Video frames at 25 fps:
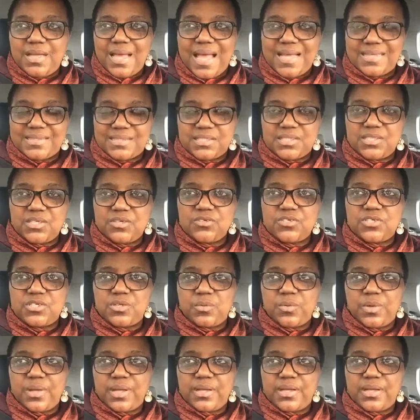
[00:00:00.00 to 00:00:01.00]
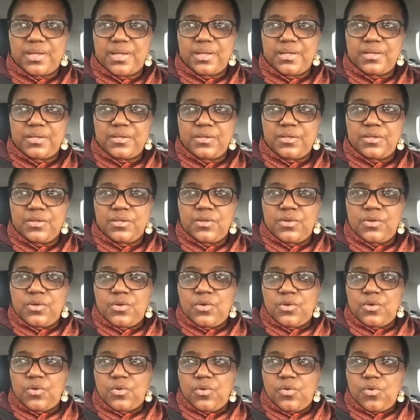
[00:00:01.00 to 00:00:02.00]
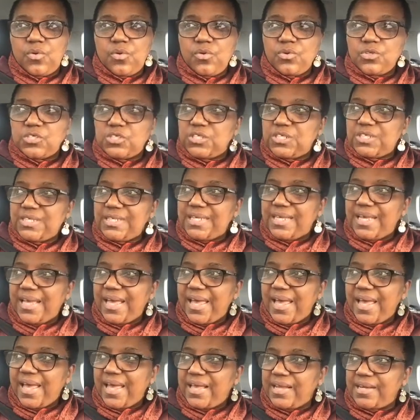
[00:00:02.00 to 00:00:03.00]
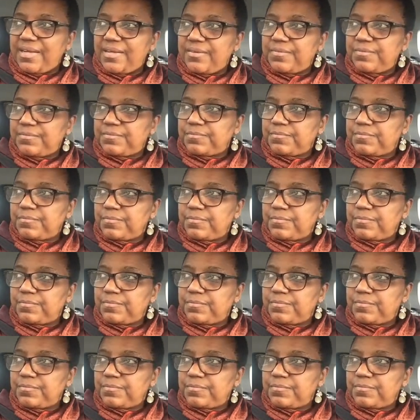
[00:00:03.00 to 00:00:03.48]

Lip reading: as a social worker, or she can